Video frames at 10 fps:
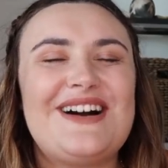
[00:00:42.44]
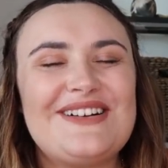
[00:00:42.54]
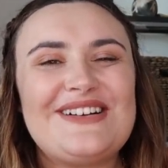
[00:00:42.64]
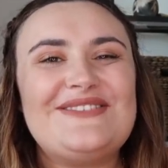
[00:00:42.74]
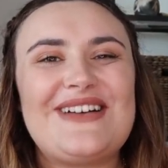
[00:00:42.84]

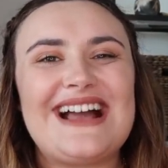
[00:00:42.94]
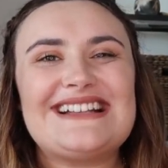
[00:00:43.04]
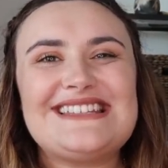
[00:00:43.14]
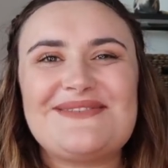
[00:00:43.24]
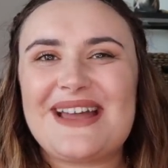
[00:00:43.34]
welcome
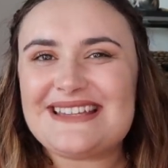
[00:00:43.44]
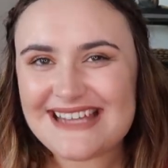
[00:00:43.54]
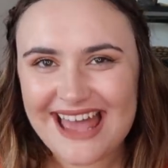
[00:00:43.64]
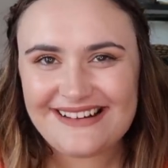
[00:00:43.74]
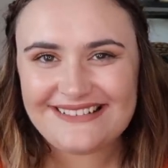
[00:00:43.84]
back to my
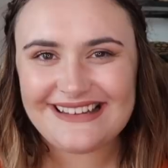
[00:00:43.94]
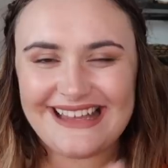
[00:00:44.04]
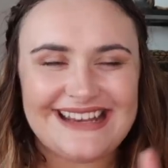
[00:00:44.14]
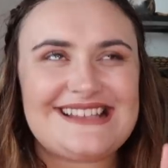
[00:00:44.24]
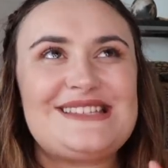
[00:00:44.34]
channel.
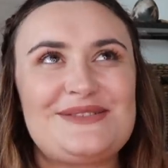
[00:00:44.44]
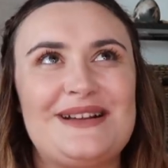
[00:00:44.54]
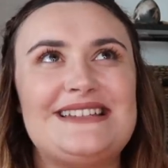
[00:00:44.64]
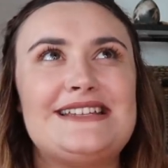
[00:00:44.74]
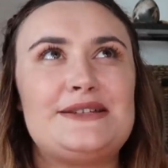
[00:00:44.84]
It is
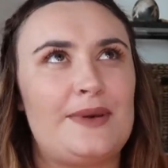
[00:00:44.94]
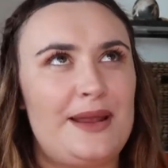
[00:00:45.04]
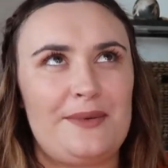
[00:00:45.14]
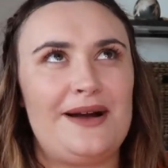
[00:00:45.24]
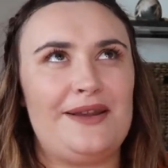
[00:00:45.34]

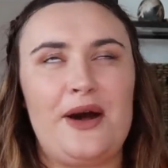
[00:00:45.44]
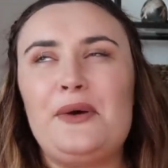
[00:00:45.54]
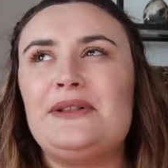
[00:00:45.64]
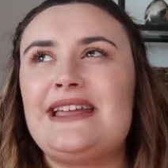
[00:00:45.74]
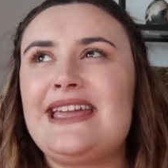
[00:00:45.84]
2021.
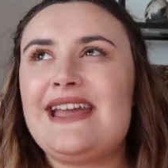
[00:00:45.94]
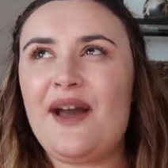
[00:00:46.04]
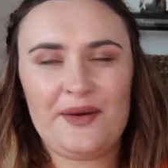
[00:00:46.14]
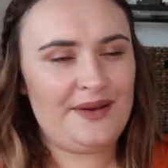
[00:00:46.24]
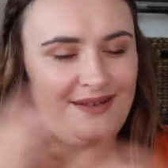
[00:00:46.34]
Holy
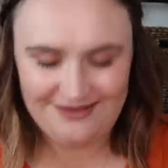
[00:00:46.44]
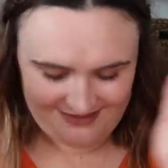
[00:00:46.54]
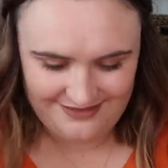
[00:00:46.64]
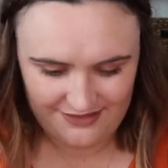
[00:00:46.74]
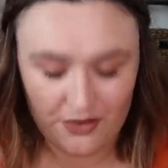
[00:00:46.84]

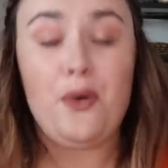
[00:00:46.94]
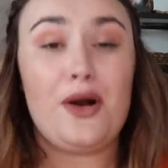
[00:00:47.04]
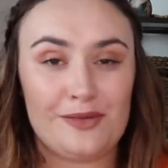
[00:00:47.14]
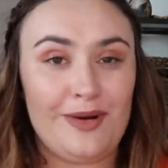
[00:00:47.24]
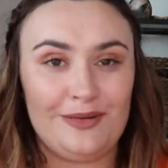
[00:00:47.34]

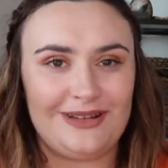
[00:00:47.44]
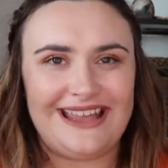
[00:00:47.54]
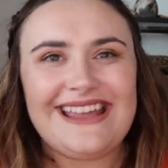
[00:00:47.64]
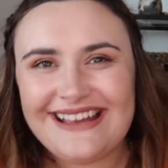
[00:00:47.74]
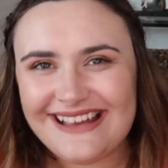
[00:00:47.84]

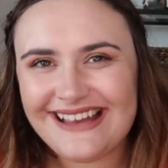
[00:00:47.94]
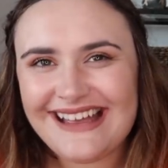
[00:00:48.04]
guacamole.